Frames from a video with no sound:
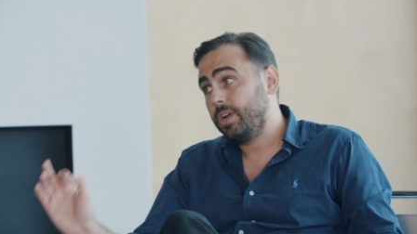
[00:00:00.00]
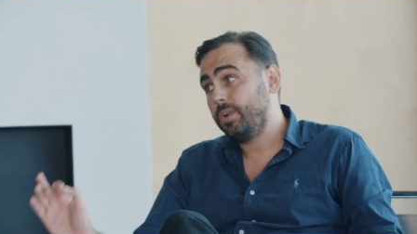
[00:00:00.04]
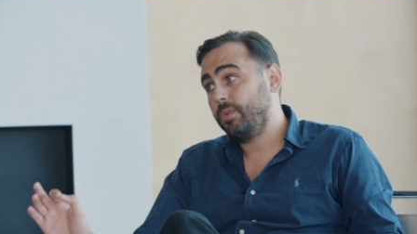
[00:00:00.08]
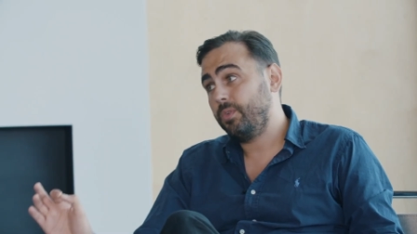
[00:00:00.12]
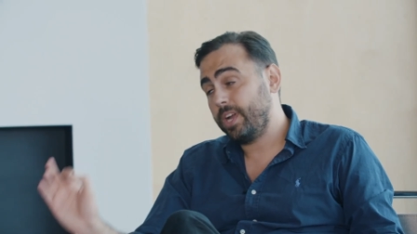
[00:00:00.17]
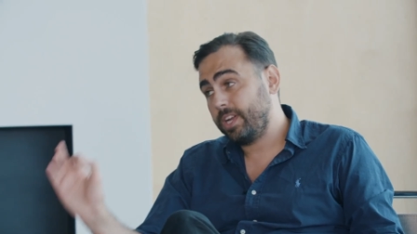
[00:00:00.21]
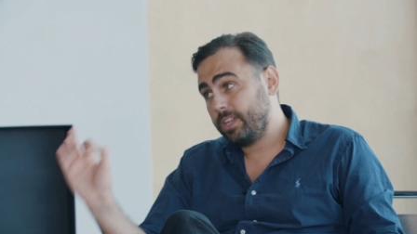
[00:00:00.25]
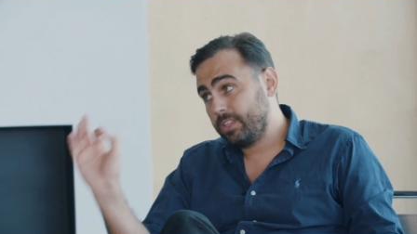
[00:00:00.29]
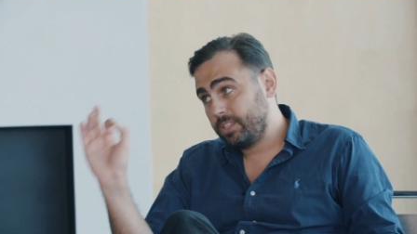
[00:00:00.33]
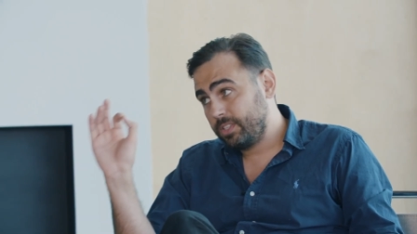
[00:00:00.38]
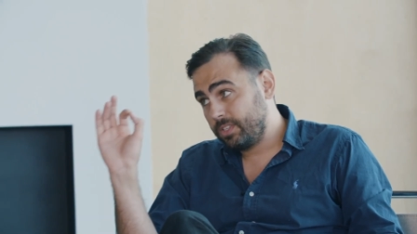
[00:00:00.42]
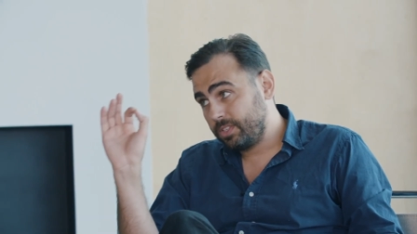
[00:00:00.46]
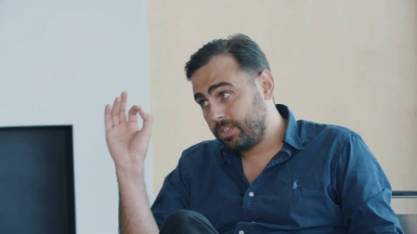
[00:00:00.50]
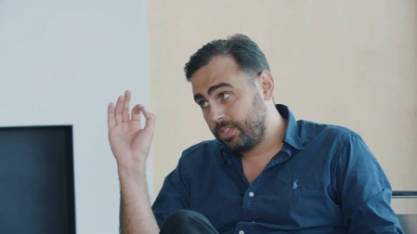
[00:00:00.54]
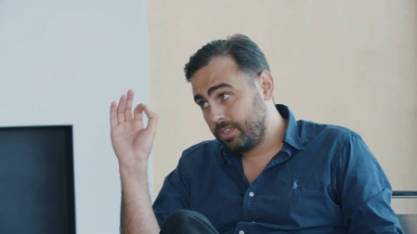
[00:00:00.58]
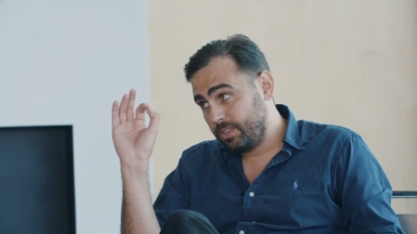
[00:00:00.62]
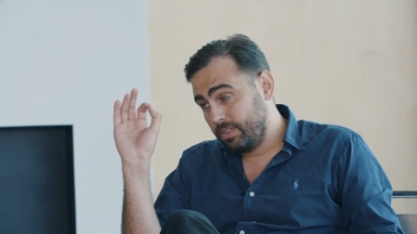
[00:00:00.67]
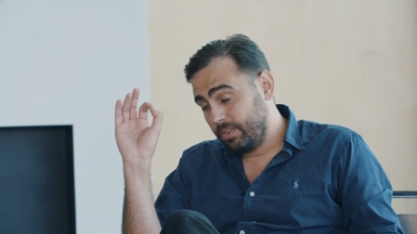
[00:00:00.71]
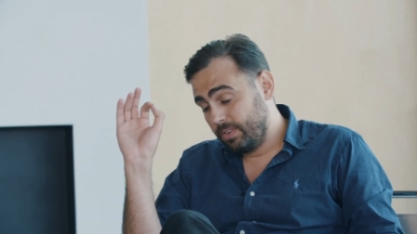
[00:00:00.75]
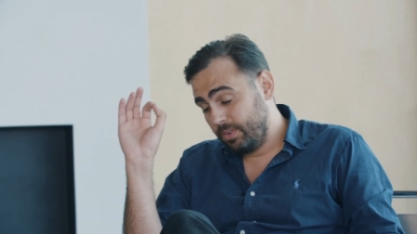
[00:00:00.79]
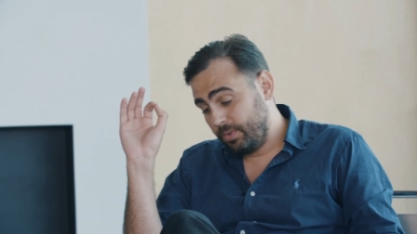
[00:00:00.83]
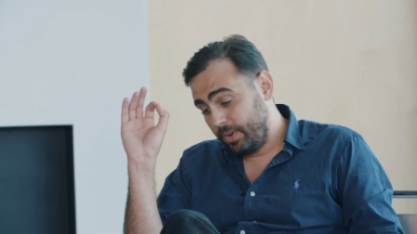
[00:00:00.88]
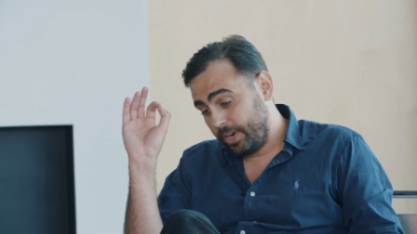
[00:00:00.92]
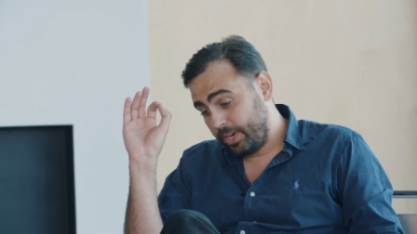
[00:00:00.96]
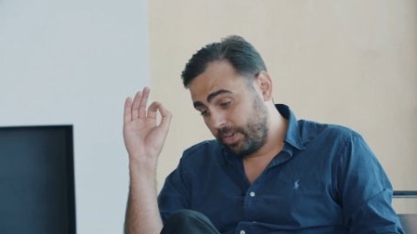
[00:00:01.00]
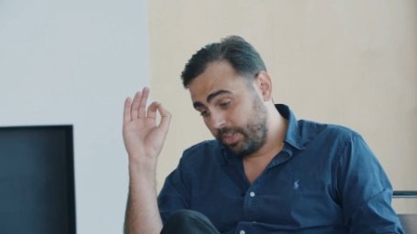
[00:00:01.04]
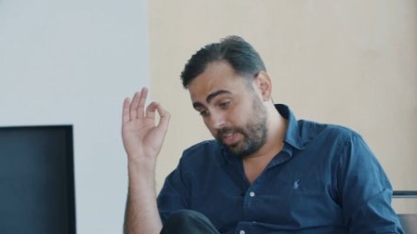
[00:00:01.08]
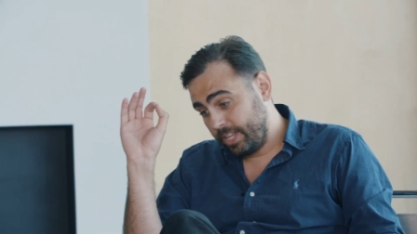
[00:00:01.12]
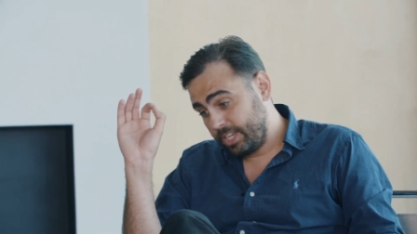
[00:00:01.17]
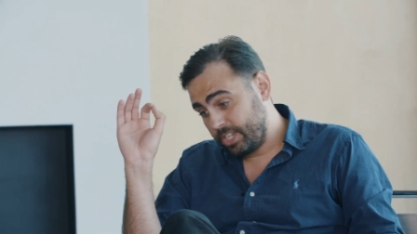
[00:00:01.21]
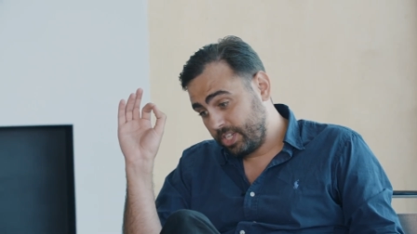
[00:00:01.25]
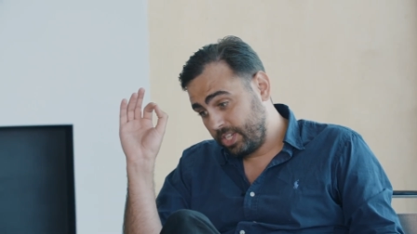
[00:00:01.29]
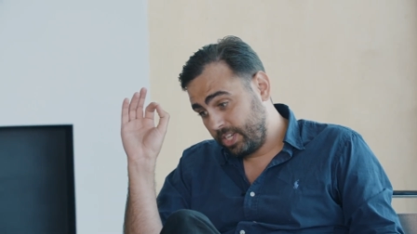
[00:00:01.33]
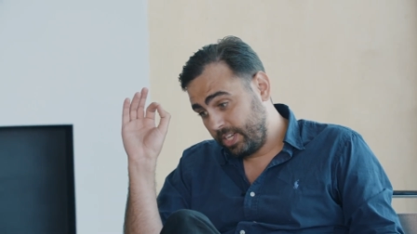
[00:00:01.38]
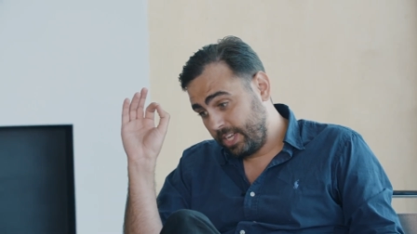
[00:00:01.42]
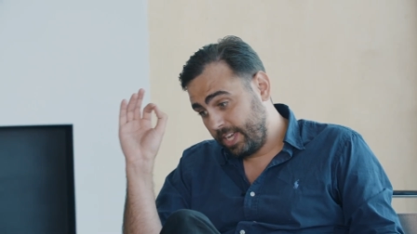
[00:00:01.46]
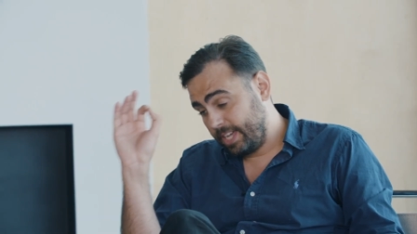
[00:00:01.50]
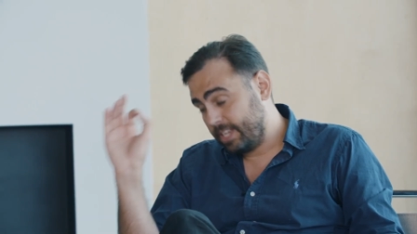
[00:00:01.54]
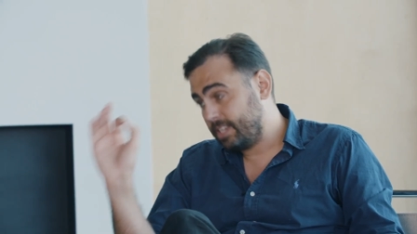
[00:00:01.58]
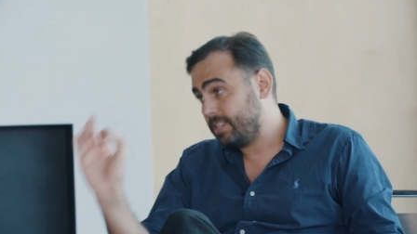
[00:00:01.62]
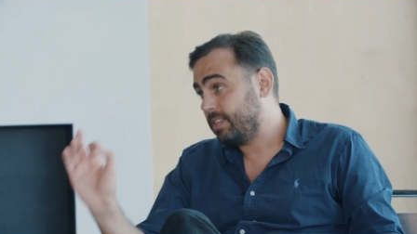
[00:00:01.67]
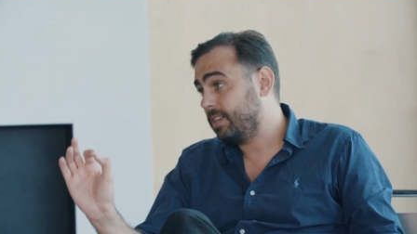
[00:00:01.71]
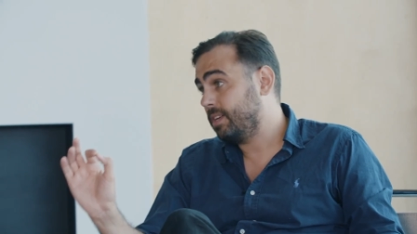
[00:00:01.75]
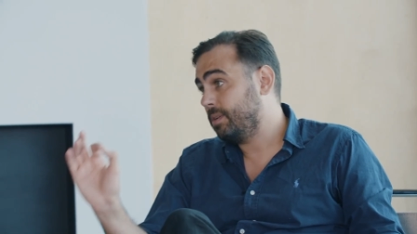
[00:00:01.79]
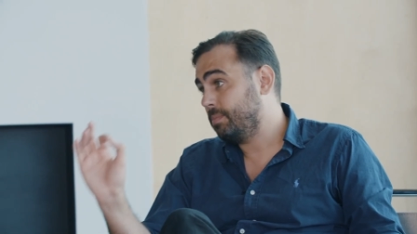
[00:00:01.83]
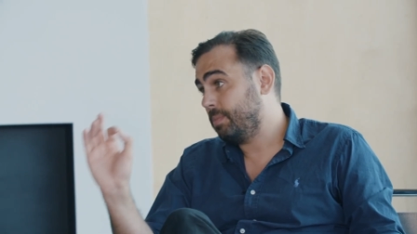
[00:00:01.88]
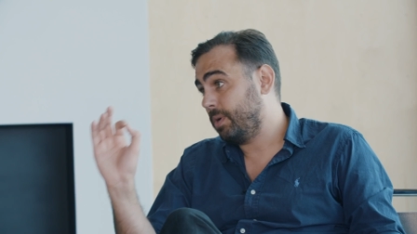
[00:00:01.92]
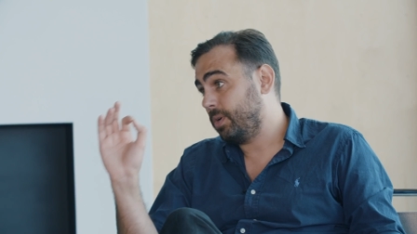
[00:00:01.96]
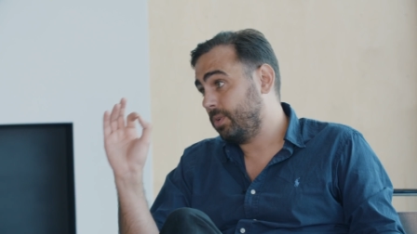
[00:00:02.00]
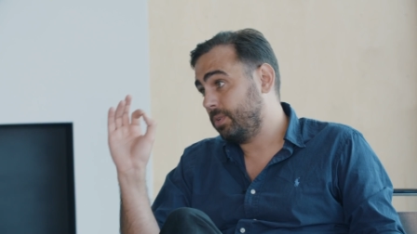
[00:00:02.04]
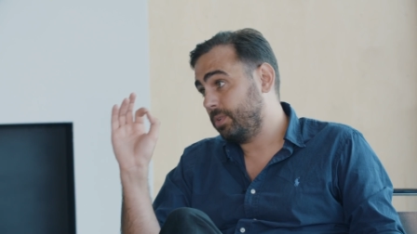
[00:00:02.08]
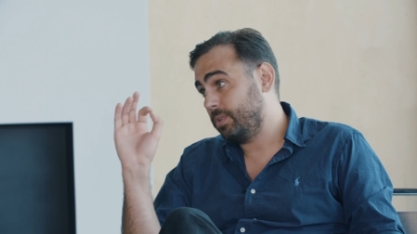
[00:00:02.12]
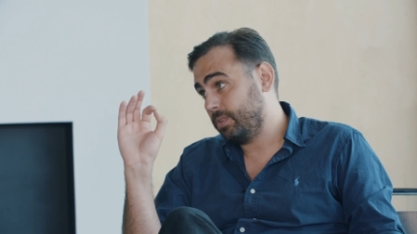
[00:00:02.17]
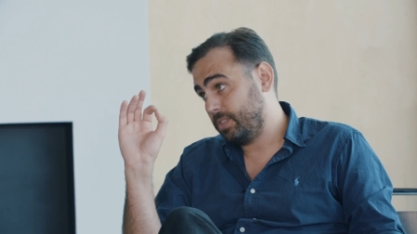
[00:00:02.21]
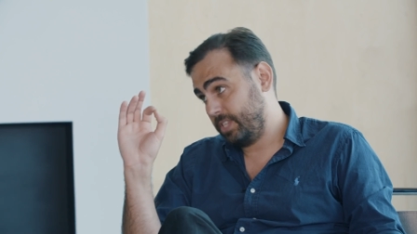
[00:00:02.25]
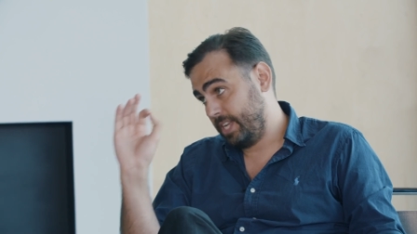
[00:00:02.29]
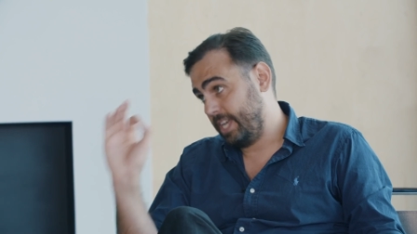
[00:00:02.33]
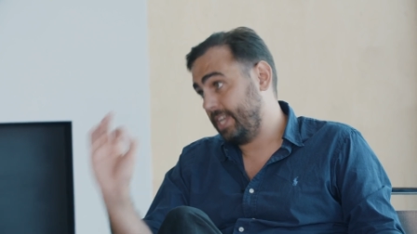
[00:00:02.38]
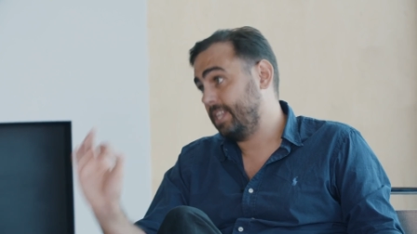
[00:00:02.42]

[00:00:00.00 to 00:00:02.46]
regular regulation yet about